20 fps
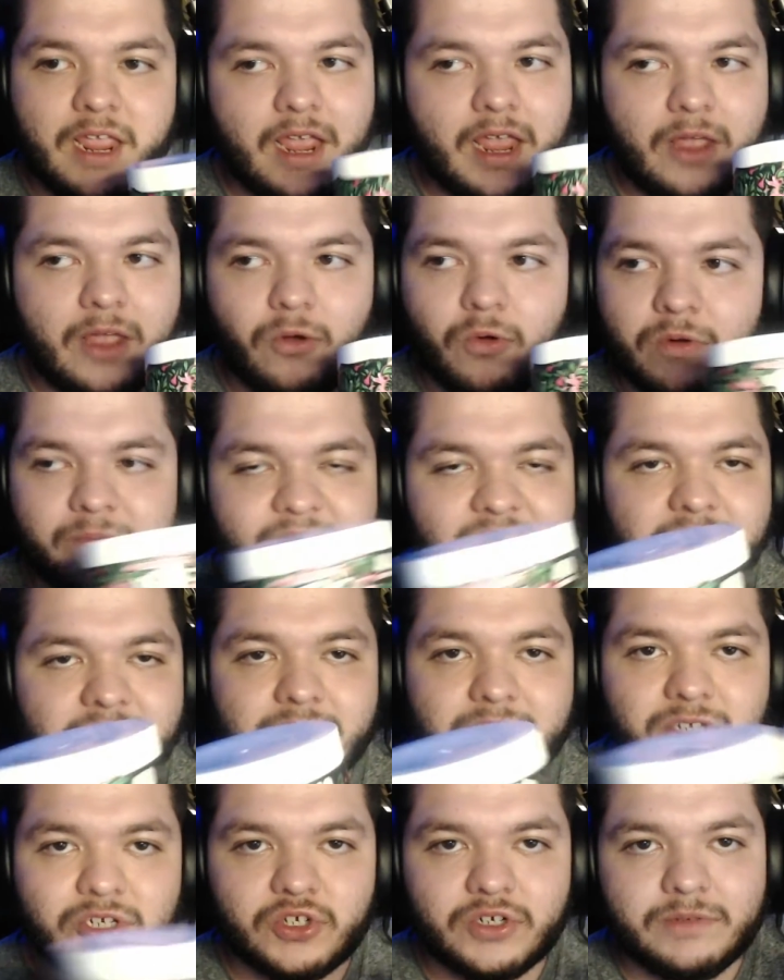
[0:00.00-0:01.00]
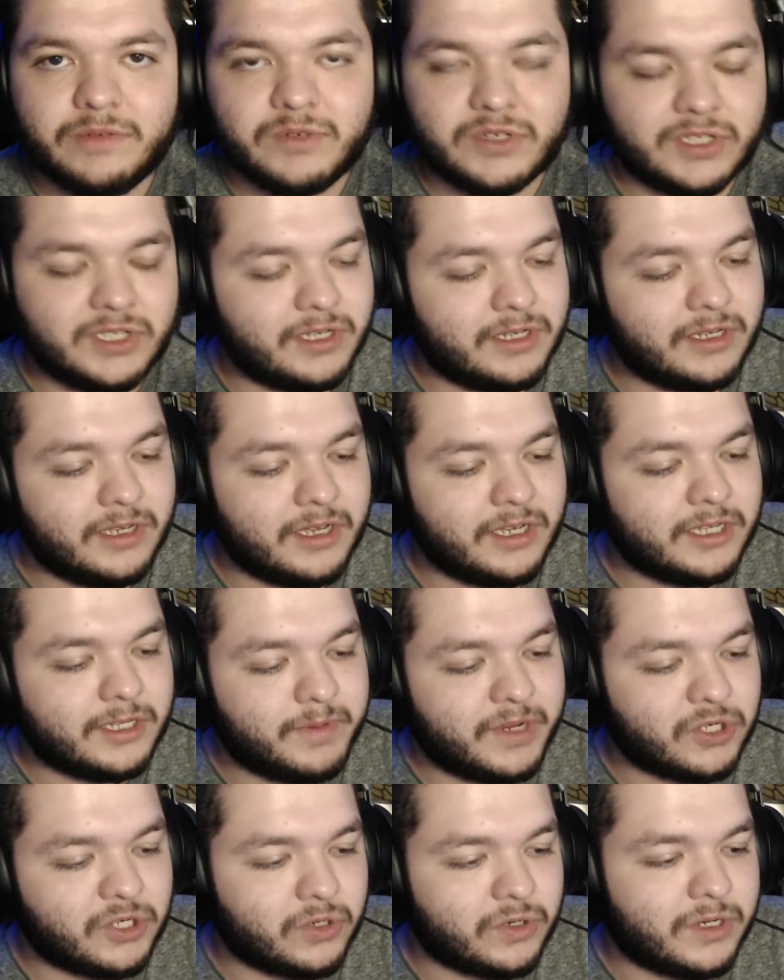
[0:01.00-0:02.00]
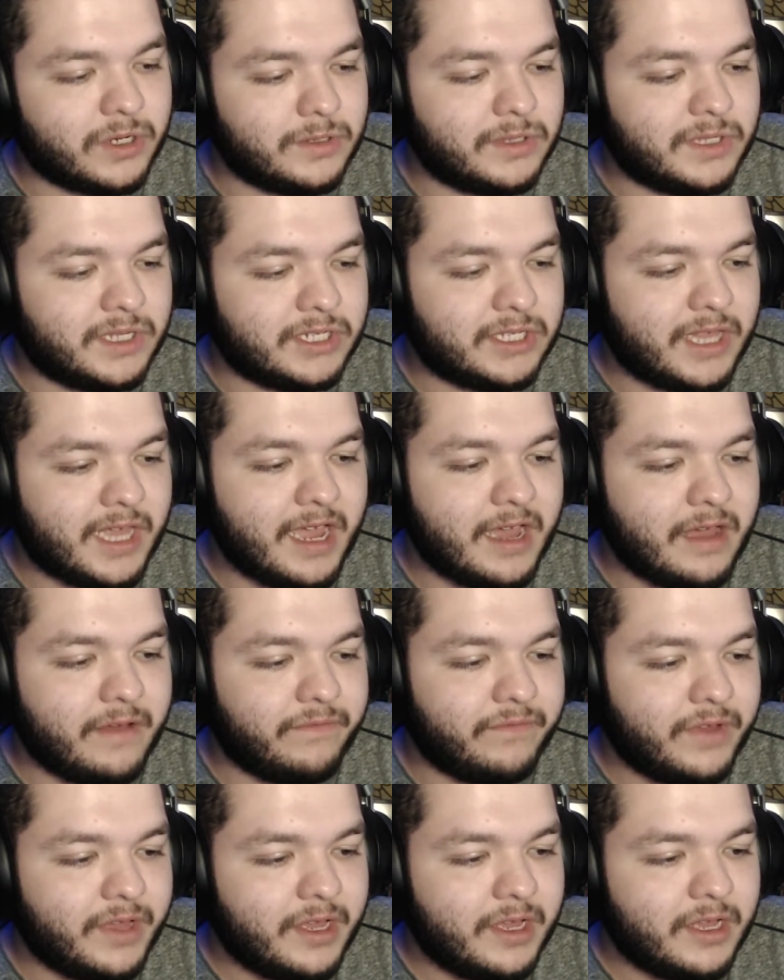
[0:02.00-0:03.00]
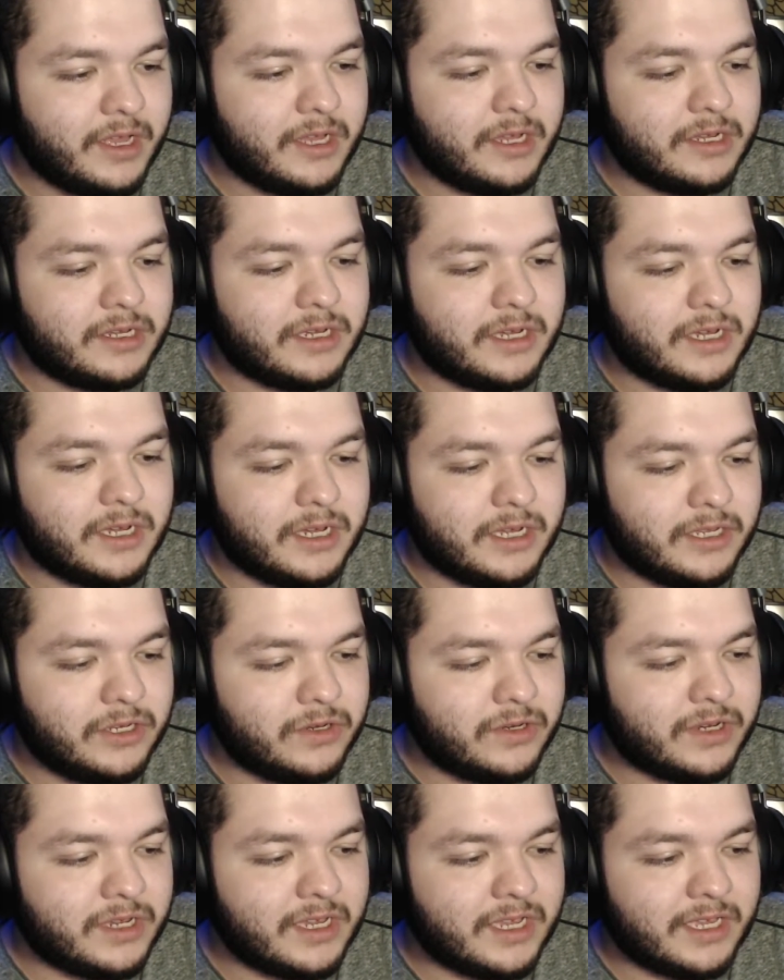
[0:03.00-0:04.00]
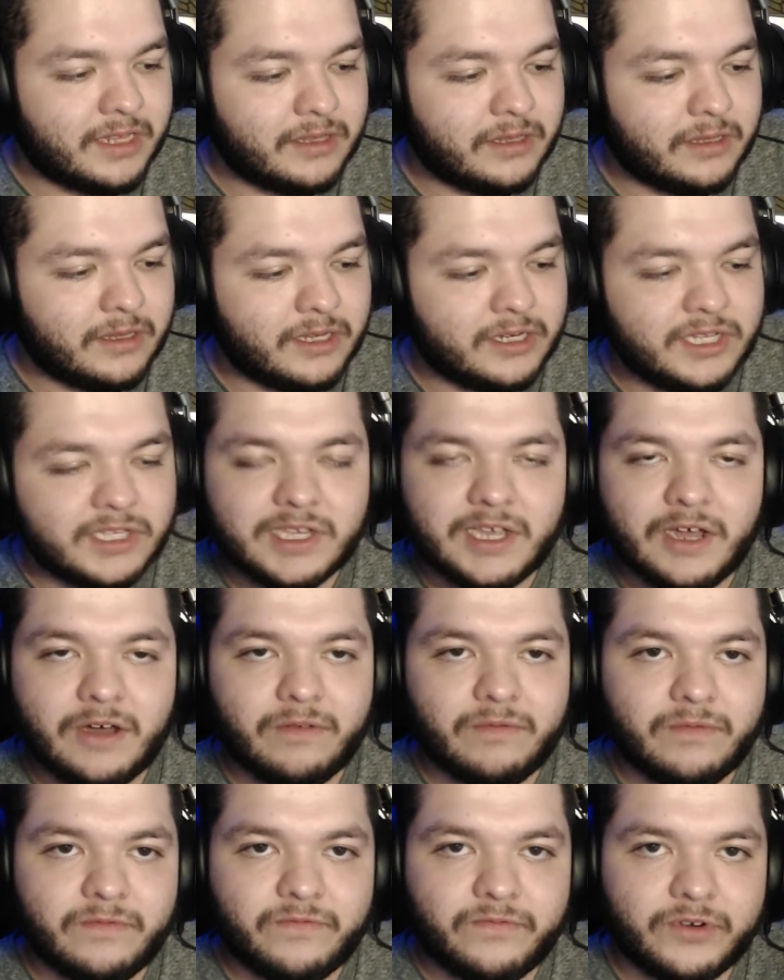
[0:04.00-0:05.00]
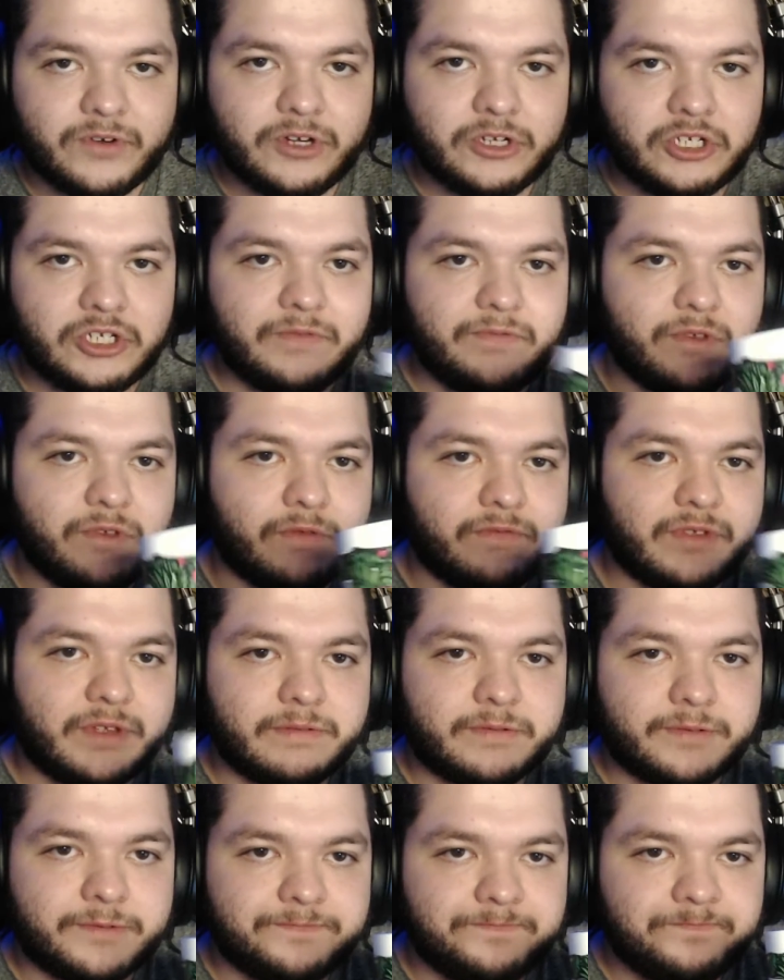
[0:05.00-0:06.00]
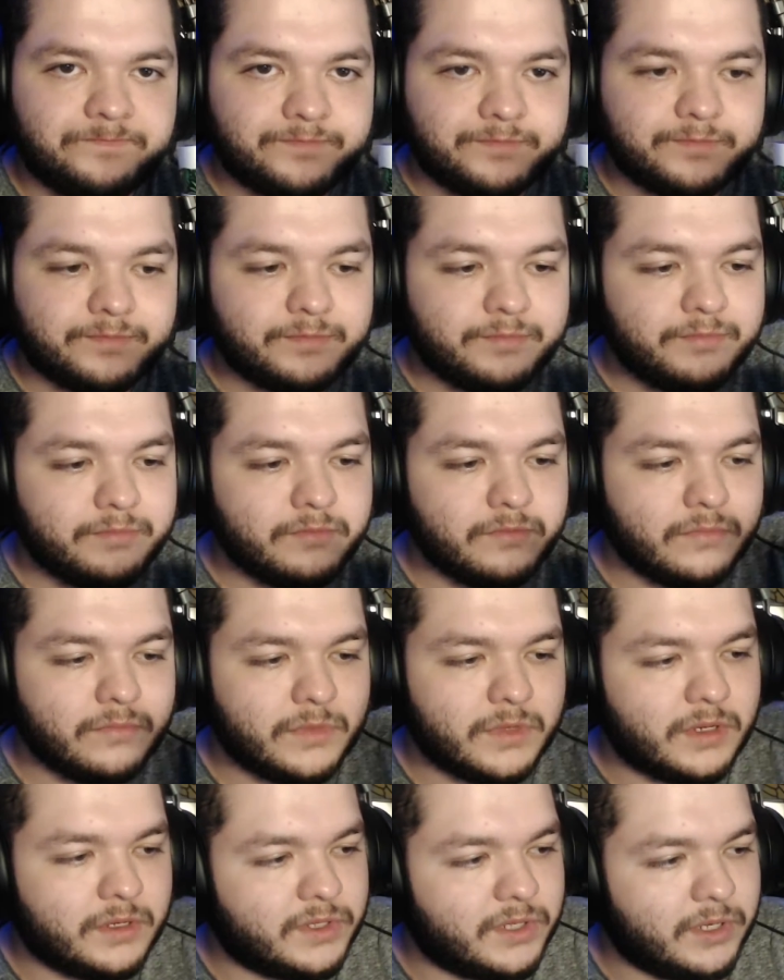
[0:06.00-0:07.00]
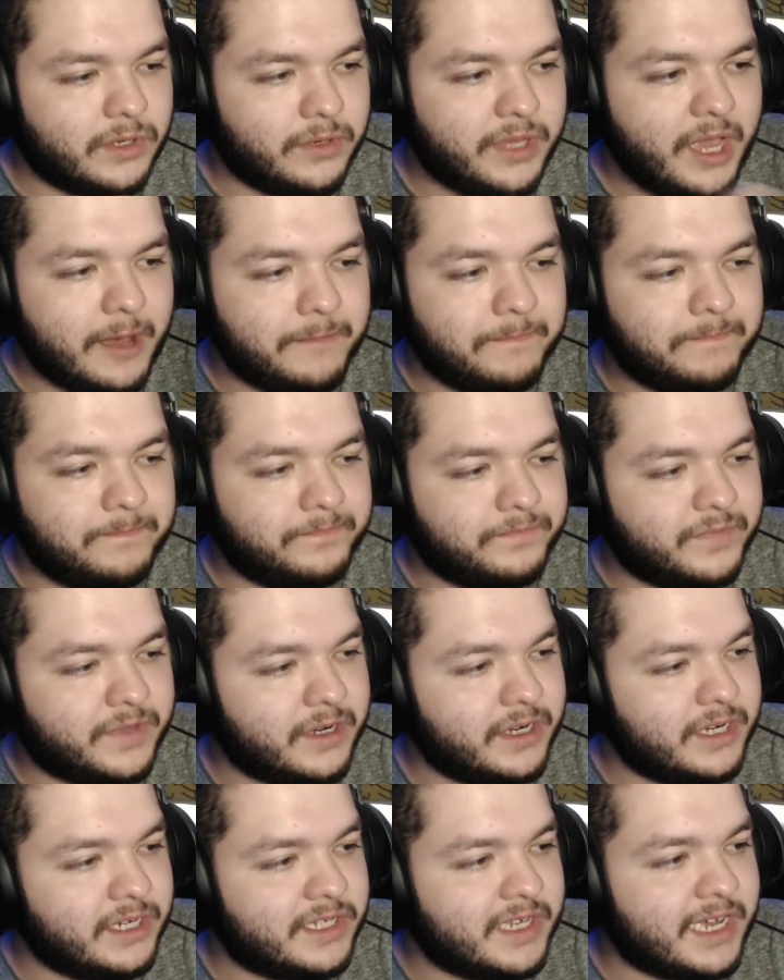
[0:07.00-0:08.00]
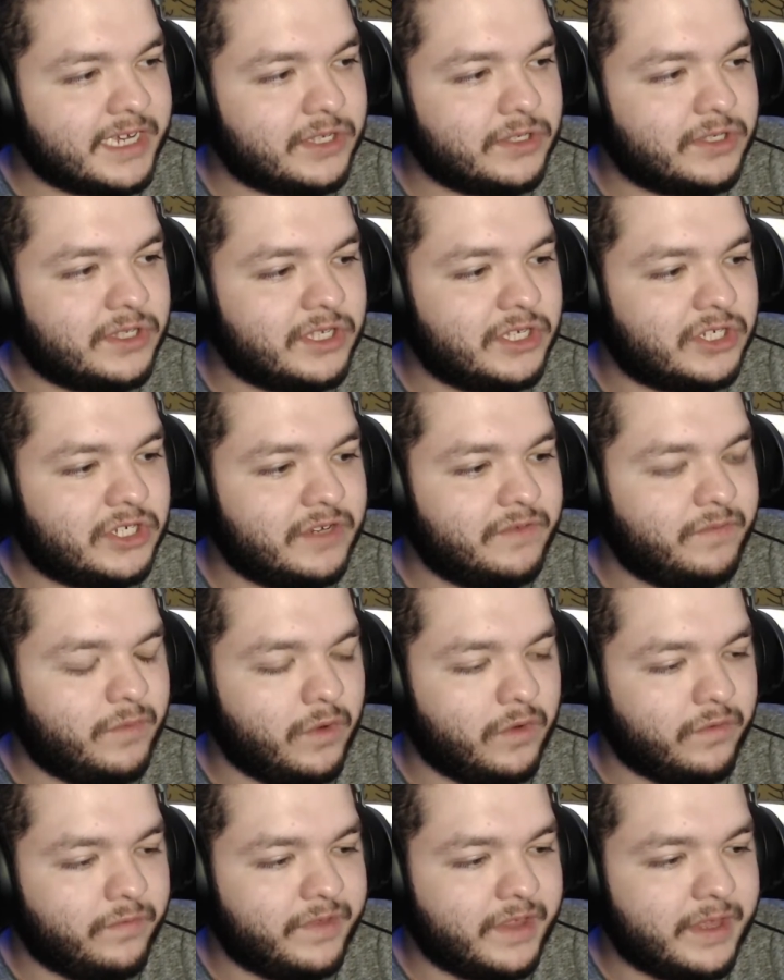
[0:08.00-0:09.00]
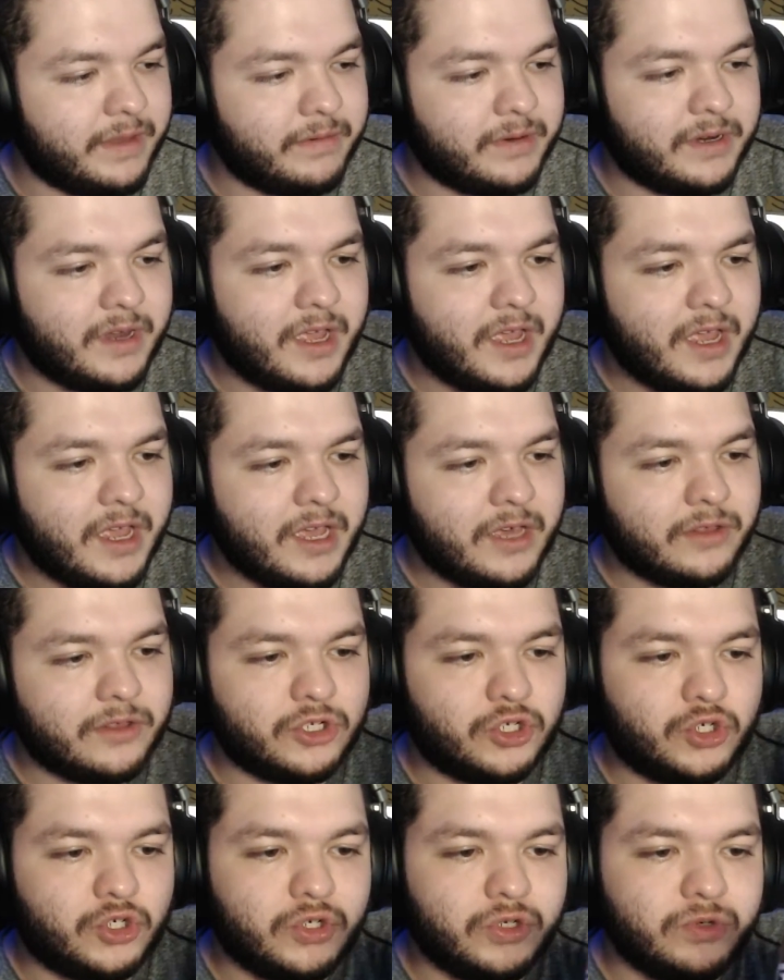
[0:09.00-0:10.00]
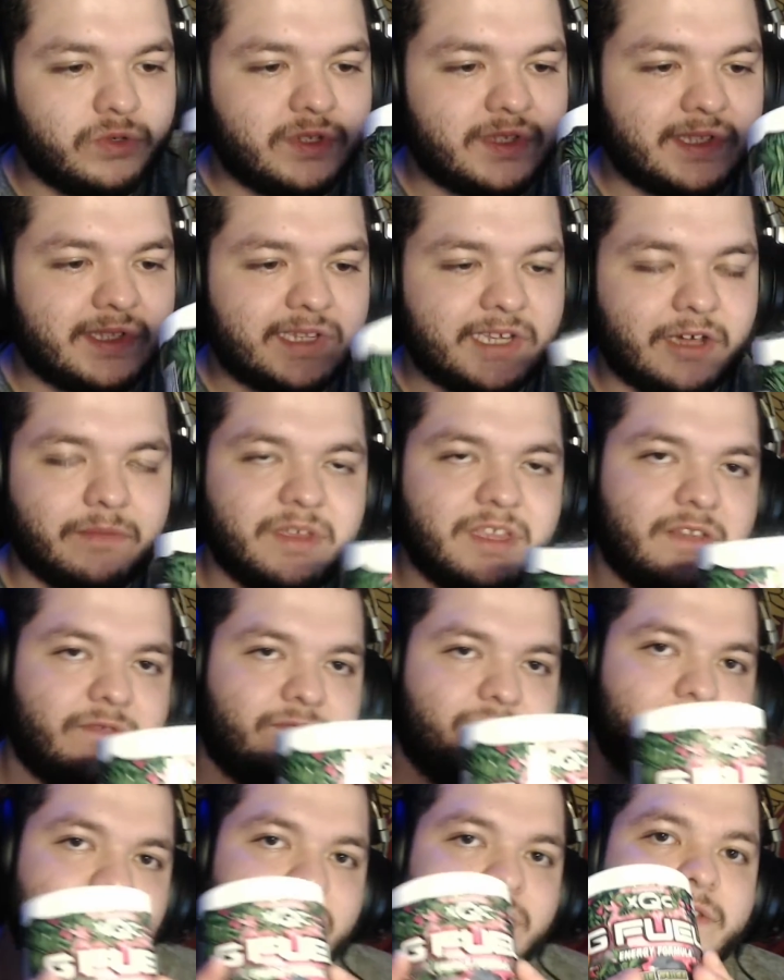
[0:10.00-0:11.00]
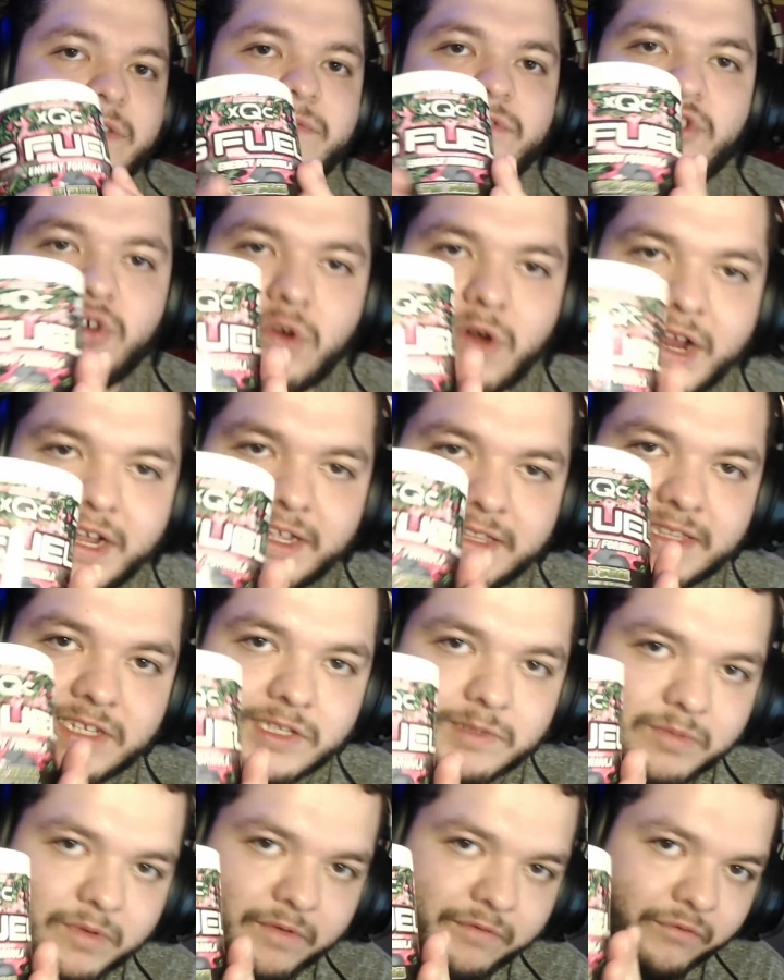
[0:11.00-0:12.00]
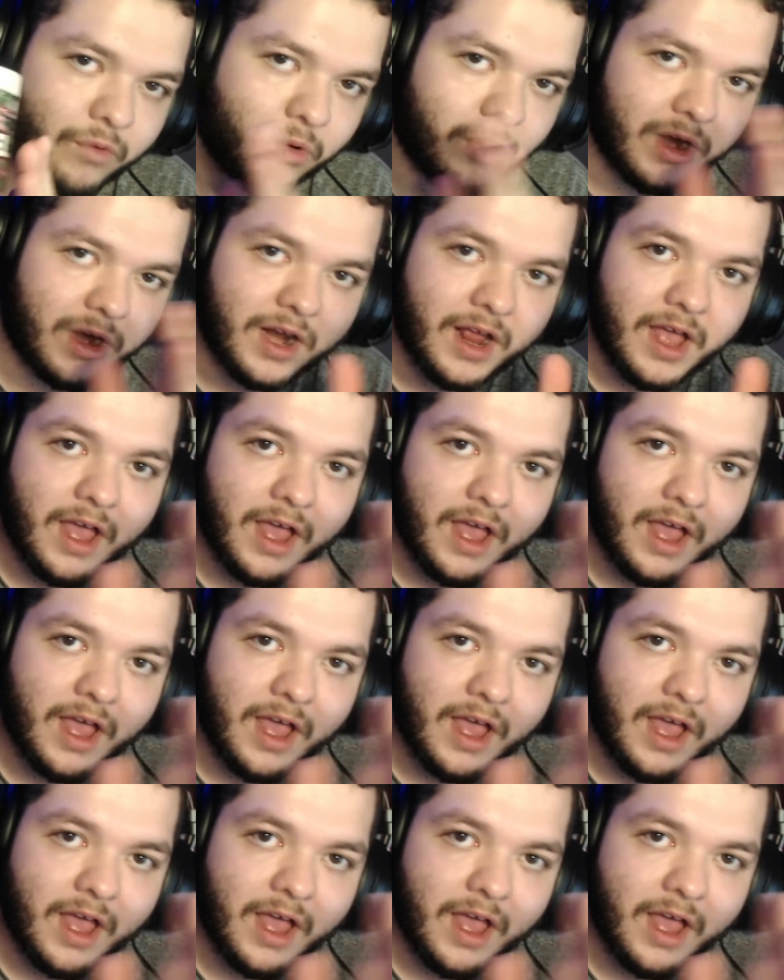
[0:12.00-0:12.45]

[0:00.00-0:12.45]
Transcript: or many other streamers' uh, special codes that they have, uh, and you can get a discount for your G Fuel flavor. So yeah, there it is, xQc's G Fuel flavor, The Juice. Tell me if you guys have tried this before.